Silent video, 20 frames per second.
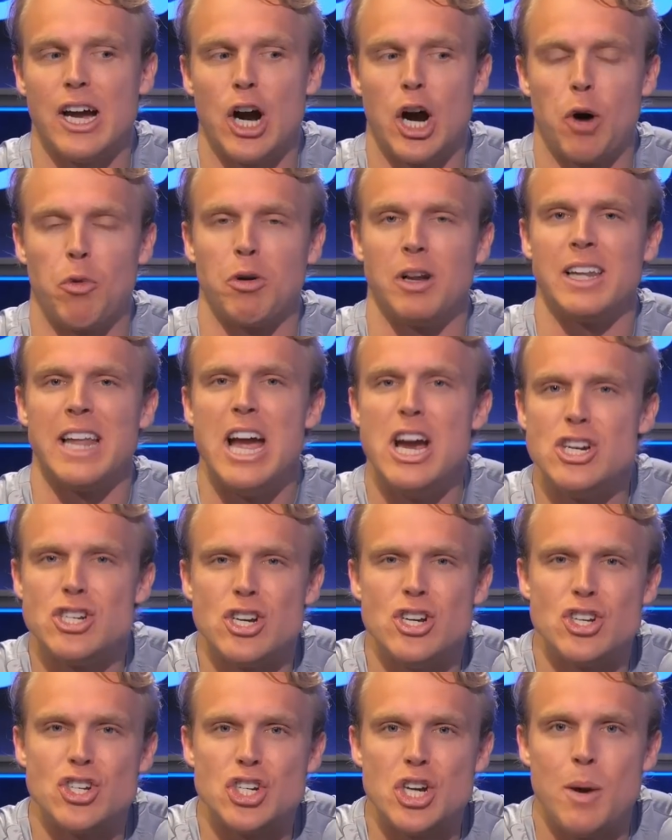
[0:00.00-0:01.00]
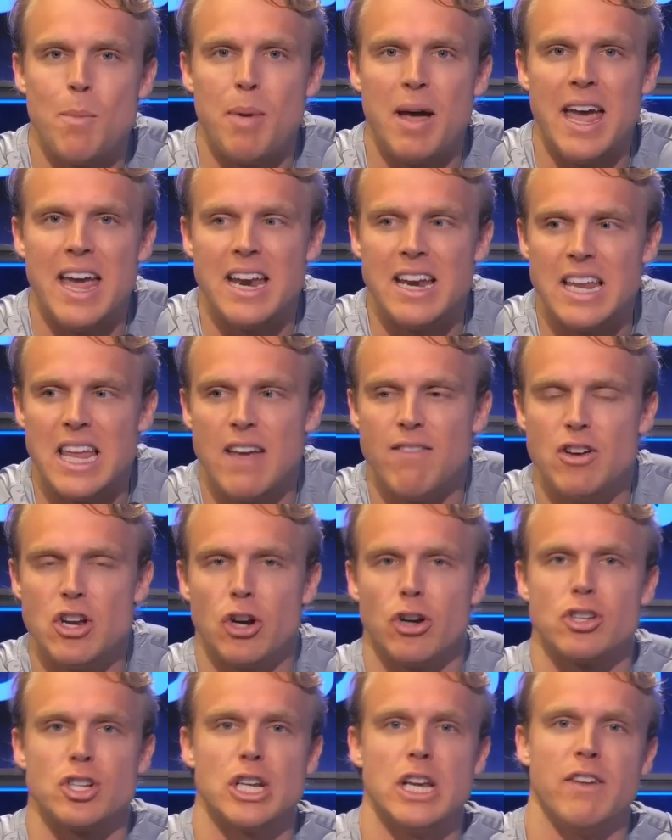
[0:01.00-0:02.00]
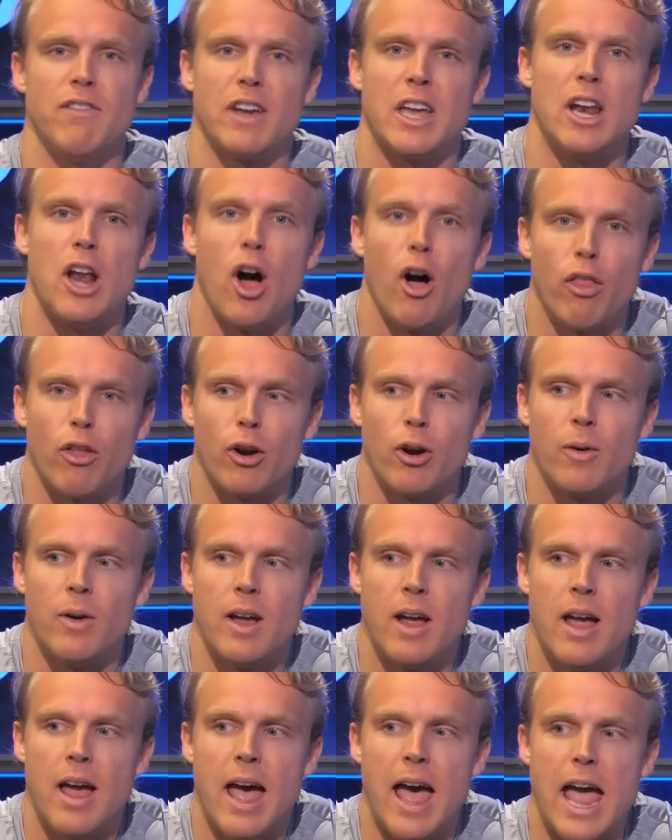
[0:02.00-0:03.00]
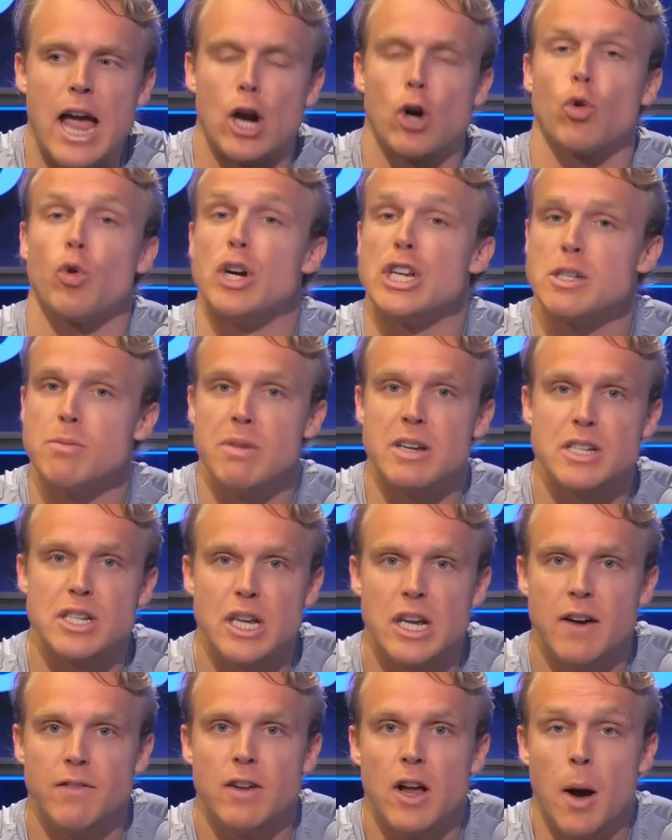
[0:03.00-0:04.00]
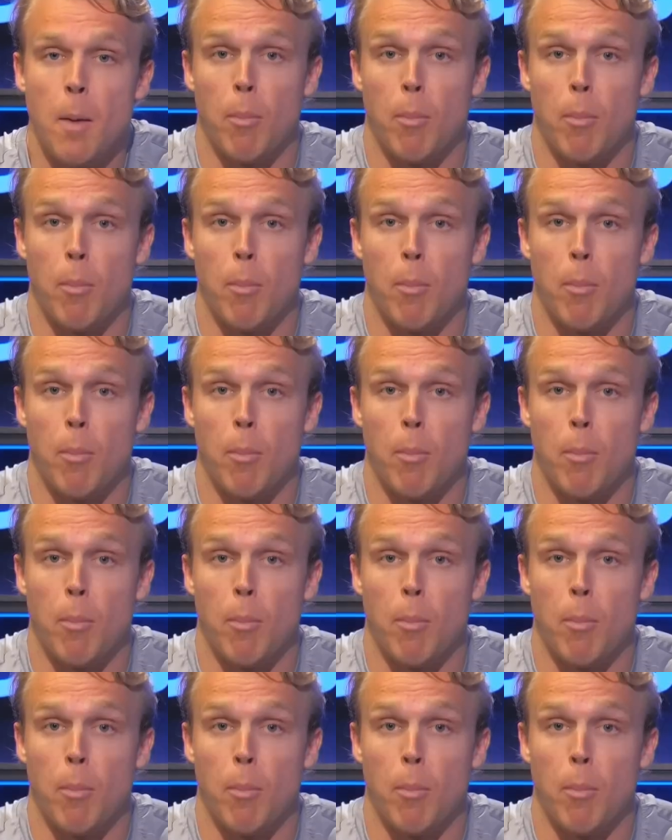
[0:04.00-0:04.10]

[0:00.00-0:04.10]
a relationship and giving your significant other a Christmas gift.